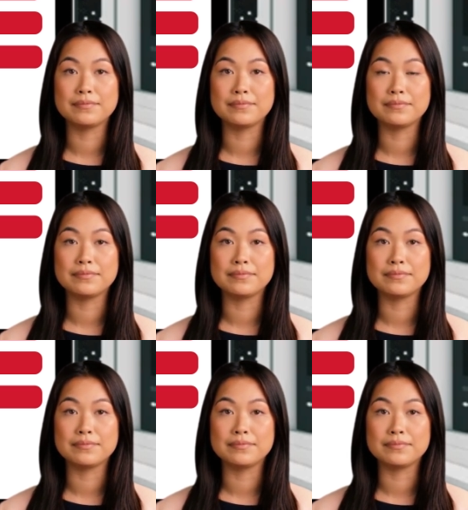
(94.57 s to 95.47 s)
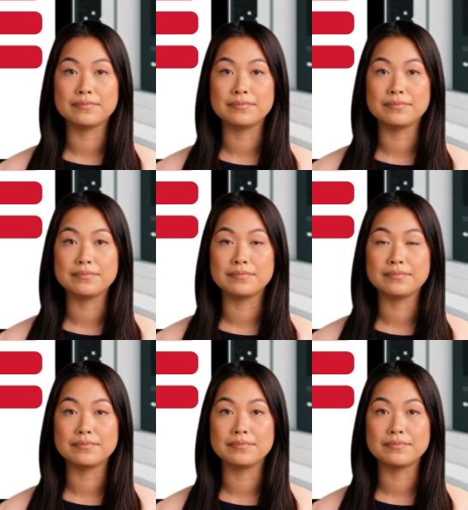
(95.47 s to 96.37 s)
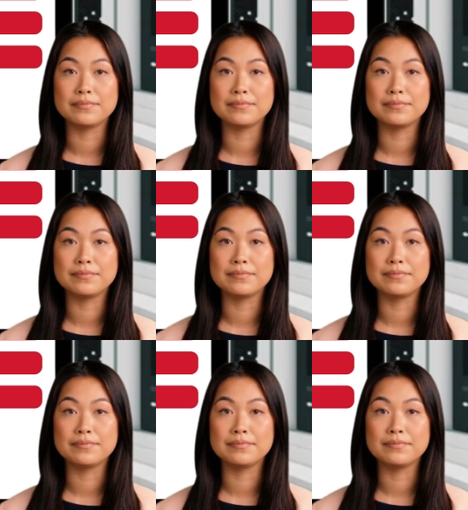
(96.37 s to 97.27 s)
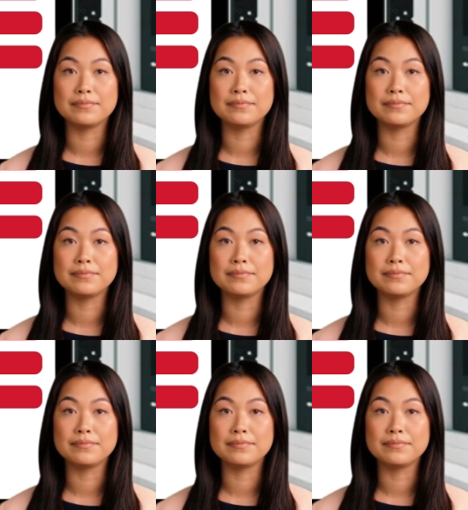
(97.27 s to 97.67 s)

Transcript: Nobody speaks.